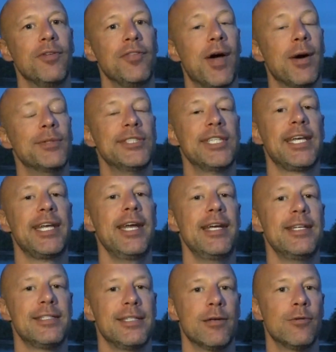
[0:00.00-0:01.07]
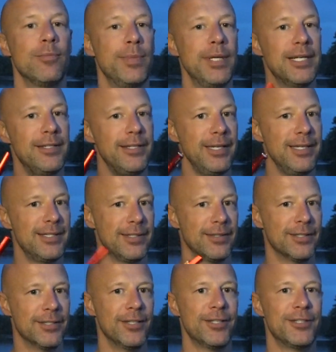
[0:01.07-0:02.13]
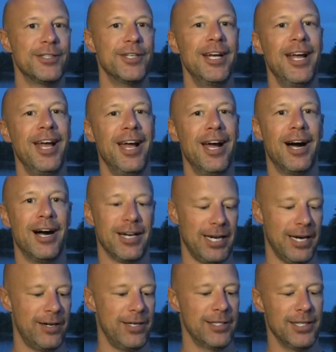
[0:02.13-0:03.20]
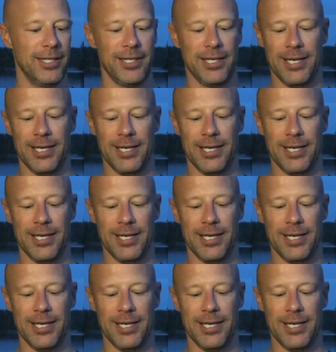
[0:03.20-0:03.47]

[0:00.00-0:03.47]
If that was the case, it would be a decent little carry light.